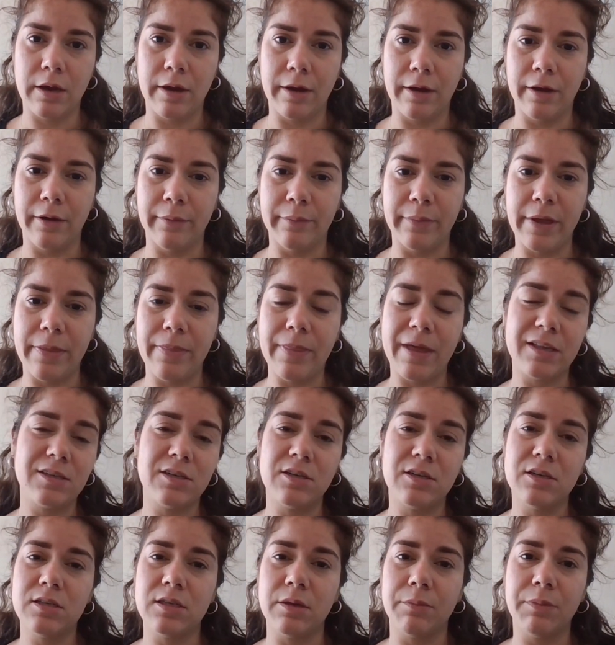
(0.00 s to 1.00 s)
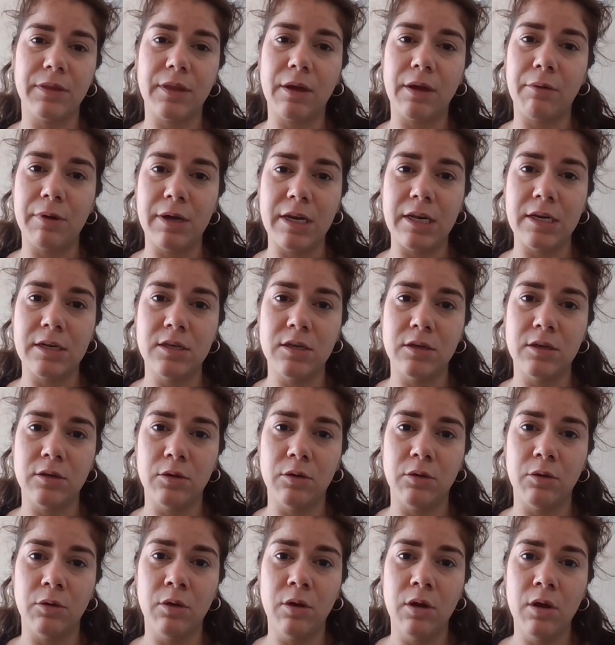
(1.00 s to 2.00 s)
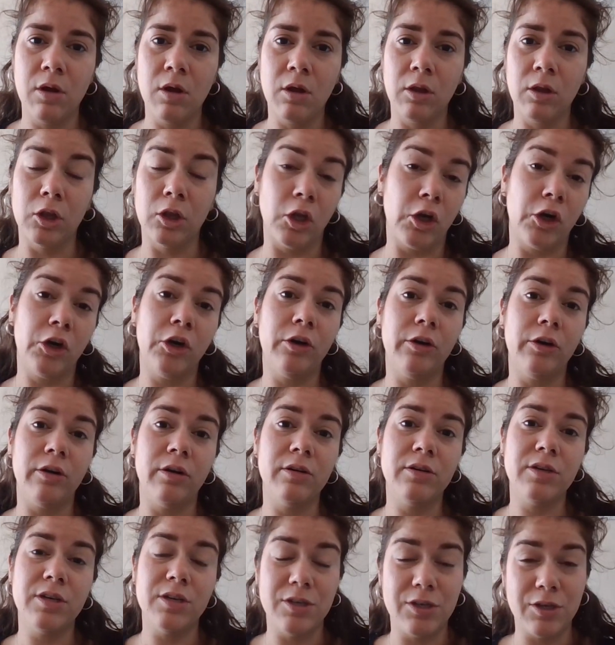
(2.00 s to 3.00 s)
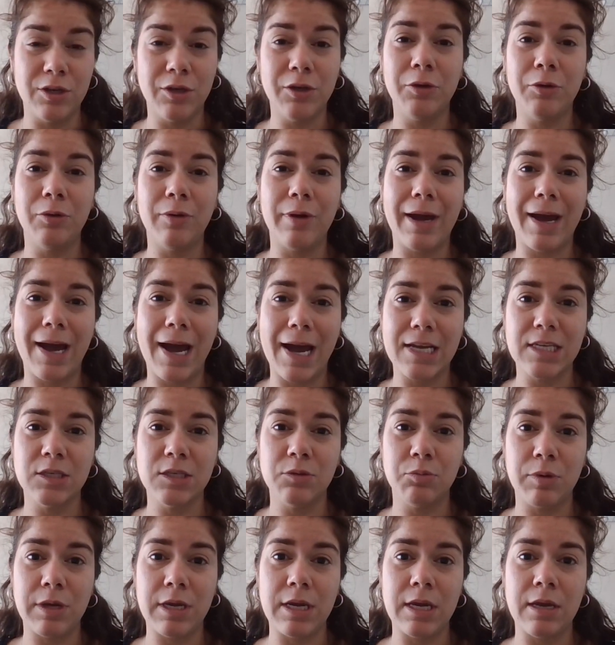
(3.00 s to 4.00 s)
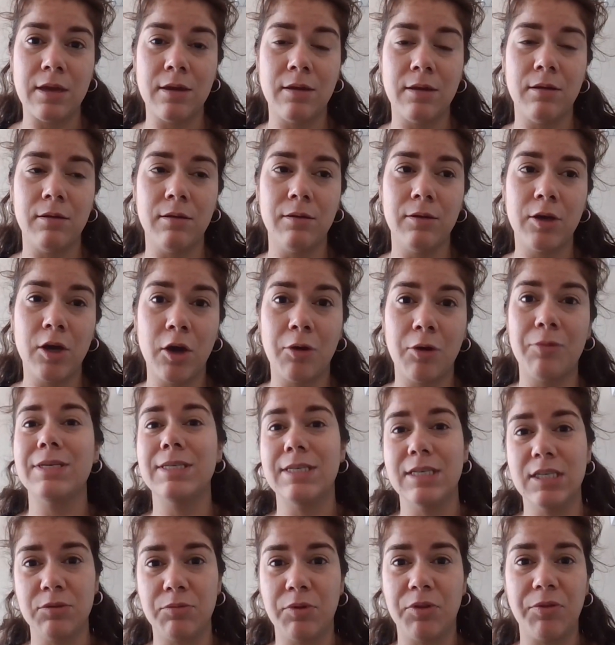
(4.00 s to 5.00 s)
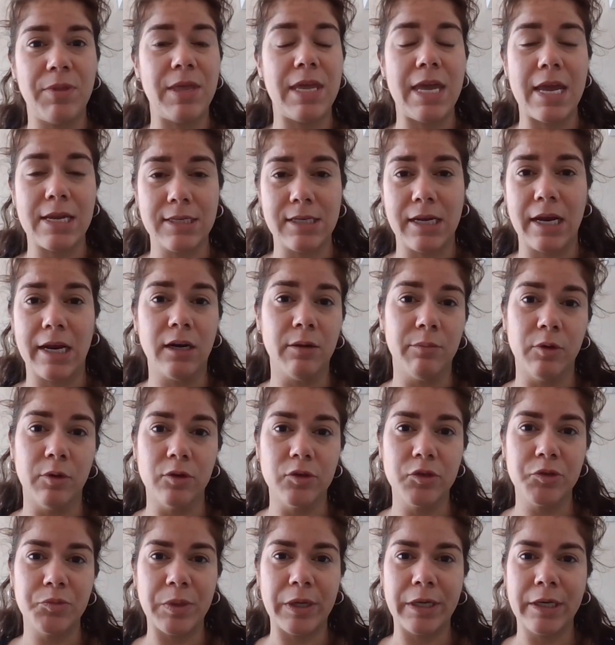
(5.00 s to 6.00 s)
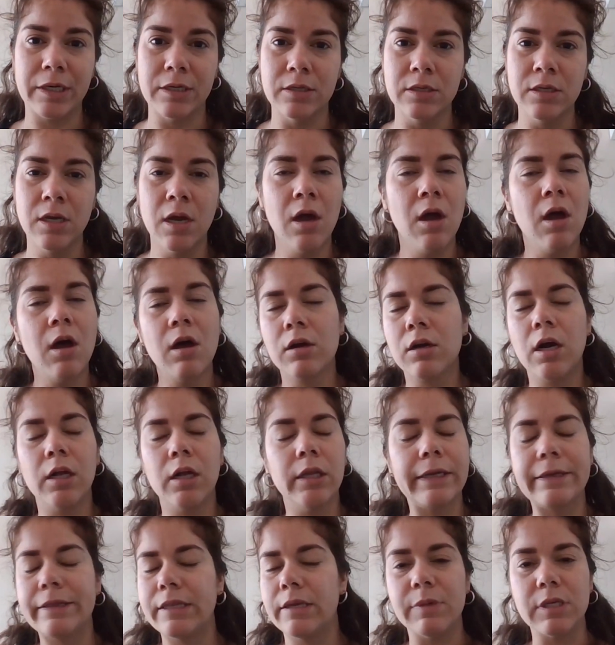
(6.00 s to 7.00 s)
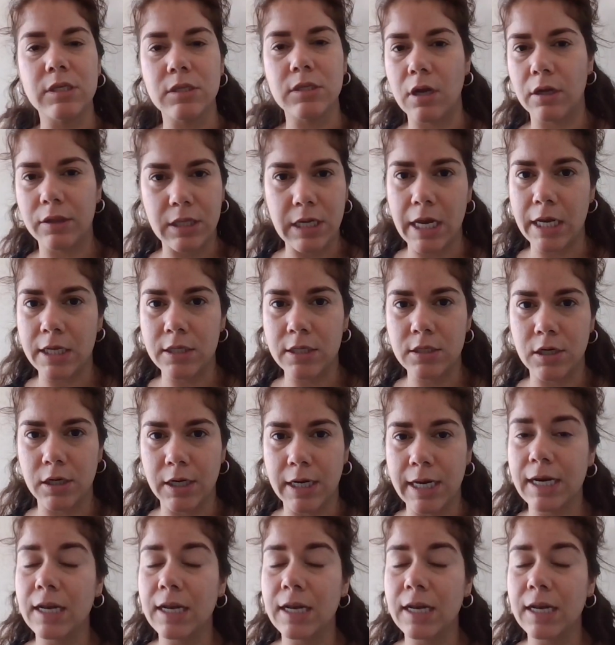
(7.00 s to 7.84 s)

And that's just something that we need to learn to do as we coexist with these animals, because culling them is not the answer.